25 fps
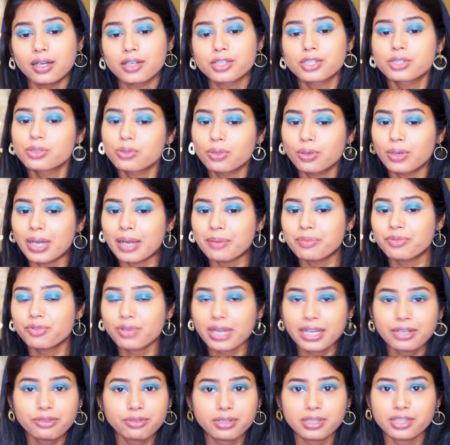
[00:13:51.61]
So I'm
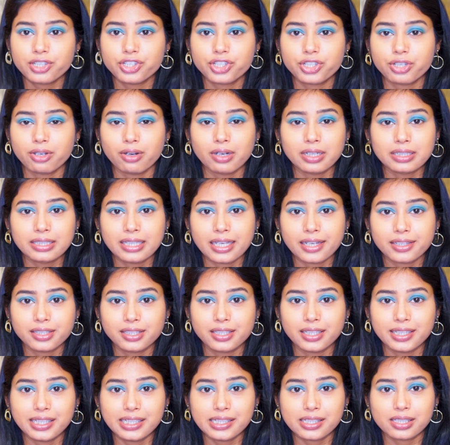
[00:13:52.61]
trying to ensure that
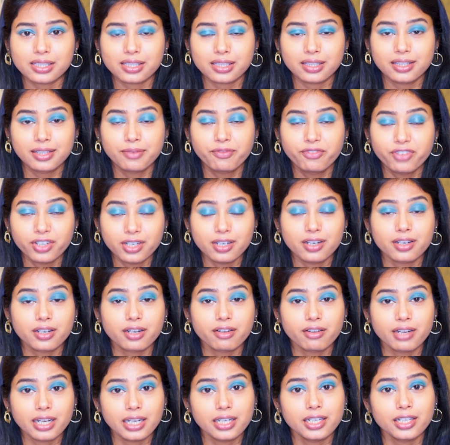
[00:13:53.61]
these
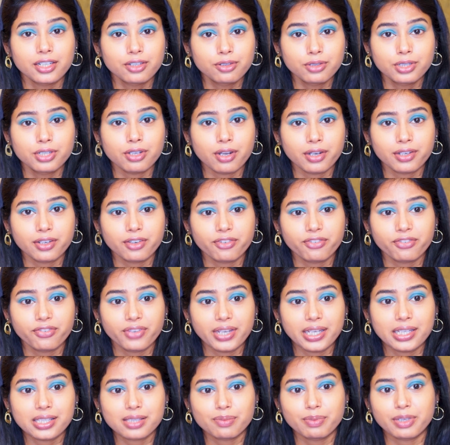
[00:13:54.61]
work really good on your
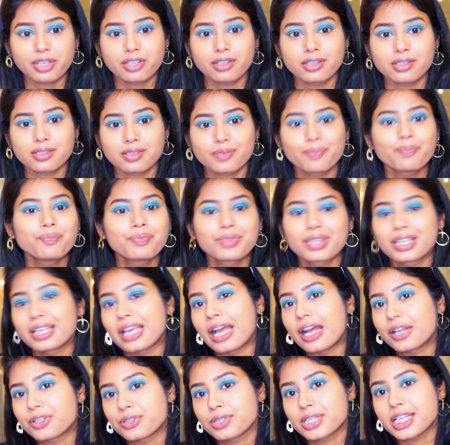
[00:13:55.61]
face, because
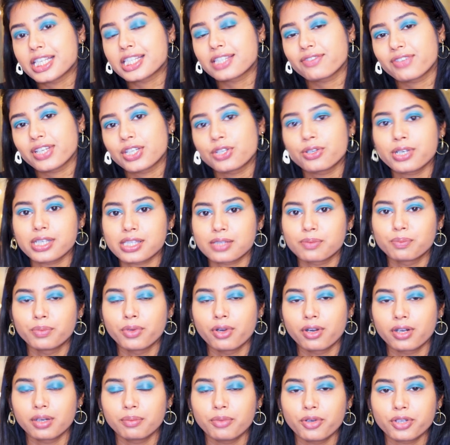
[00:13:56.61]
yeah, today's video is
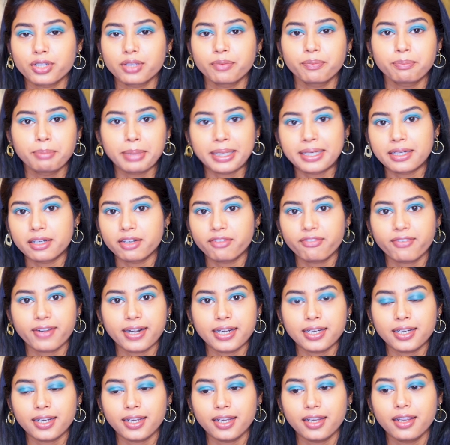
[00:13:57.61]
more about the beginner
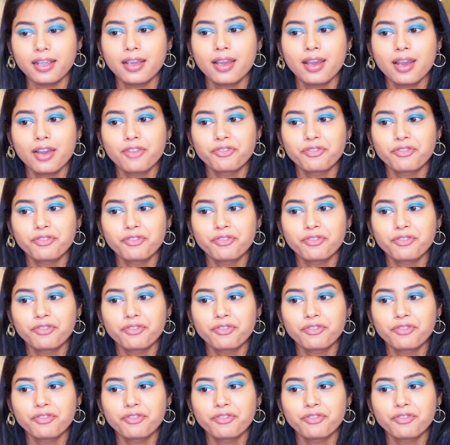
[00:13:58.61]
friendly